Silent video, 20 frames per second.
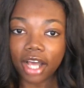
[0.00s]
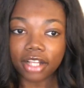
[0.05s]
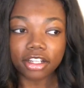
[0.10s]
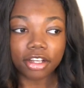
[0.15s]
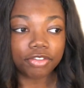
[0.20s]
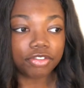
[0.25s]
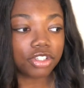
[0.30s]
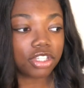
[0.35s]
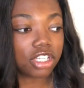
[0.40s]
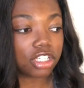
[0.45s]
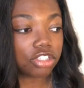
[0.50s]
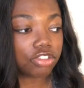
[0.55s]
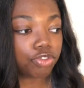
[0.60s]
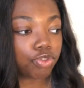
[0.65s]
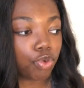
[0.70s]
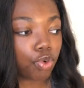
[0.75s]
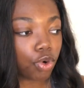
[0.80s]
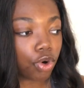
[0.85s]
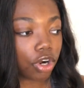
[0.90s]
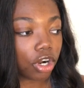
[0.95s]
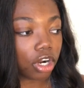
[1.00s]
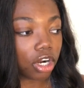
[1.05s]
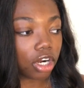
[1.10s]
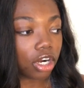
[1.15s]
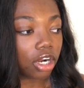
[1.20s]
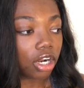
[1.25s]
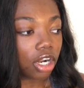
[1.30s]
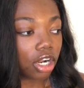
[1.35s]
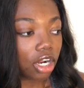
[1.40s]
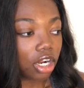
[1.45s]
I loved this
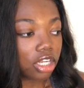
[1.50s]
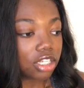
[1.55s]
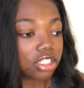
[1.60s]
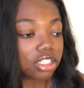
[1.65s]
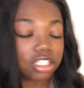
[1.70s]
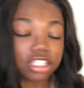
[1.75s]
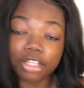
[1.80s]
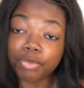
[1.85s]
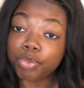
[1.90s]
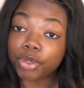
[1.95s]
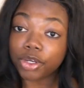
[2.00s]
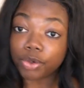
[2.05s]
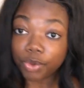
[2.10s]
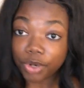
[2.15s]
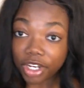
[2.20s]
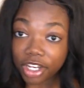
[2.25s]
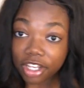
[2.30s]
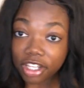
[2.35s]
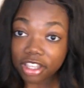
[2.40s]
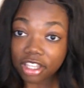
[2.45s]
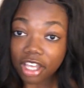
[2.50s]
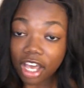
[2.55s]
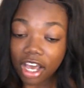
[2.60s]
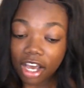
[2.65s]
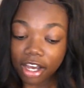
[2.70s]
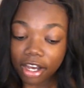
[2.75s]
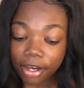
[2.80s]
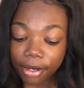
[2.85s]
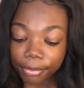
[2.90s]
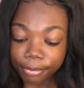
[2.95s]
for sleeping with.
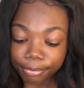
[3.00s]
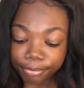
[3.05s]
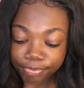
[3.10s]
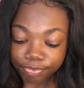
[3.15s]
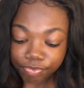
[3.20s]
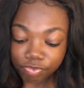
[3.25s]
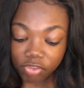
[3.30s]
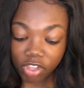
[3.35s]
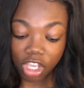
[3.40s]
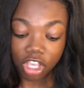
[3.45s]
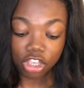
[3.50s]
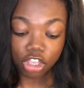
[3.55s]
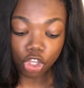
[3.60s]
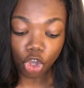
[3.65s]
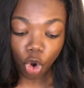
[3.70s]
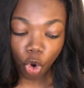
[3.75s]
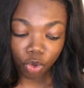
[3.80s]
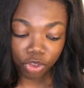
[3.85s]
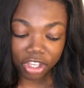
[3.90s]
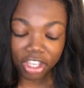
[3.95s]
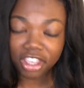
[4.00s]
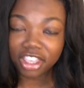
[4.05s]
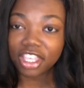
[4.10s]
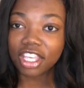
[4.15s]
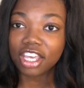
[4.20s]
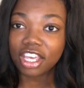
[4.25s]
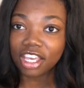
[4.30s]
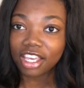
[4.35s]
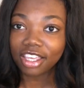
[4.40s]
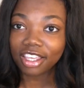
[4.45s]
The only
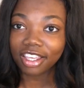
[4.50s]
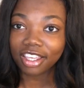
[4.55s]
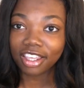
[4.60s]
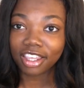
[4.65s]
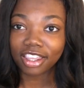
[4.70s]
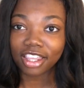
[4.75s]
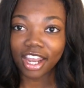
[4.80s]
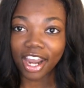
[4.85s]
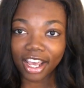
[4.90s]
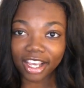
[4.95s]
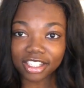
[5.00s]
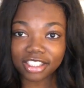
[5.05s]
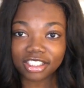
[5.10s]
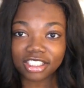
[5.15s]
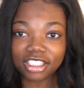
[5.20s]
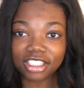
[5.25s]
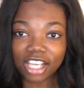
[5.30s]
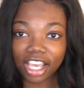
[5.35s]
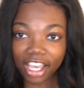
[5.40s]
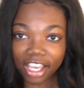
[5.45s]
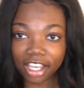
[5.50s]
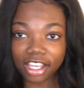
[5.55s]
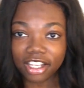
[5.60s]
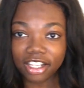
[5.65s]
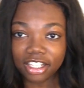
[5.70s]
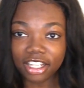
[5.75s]
thing that I can say